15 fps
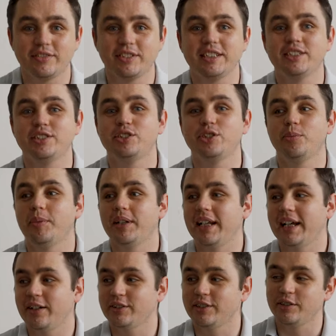I've seen so many
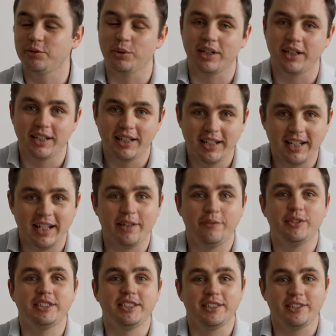houses where
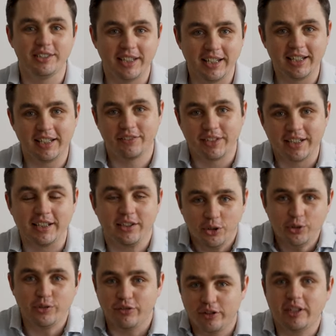every single day you have to get the
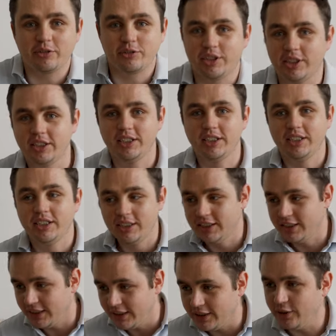Hoover out,
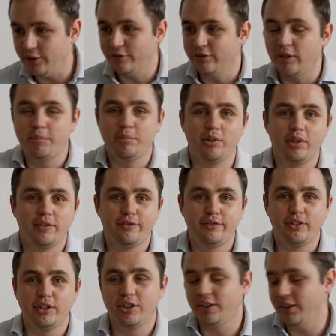Hoover up all the
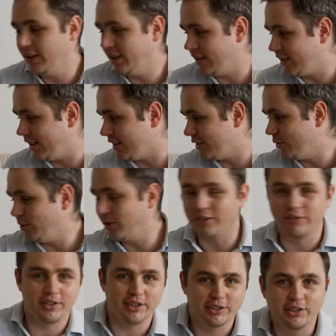fur. It gets all
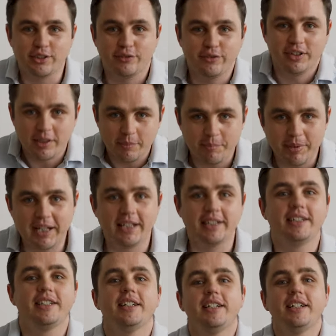over the sofa and the
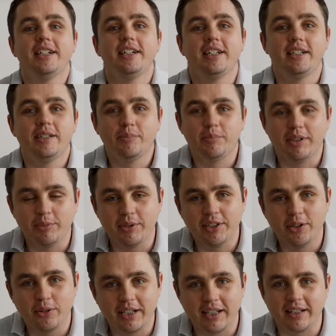bed. But we
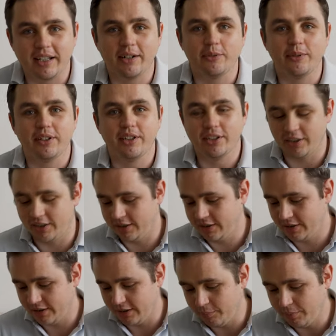don't get that with her.
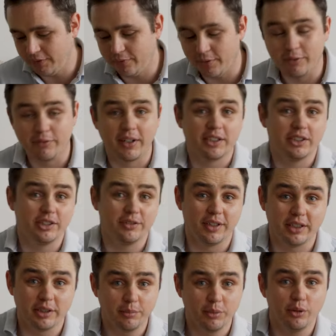Apart from the fact she's
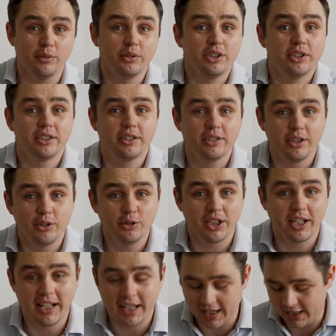very small, she doesn't lose
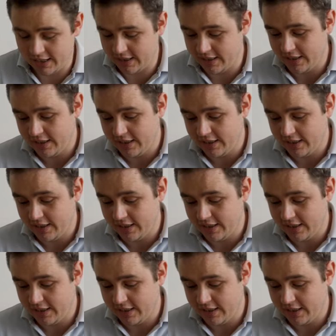her hair.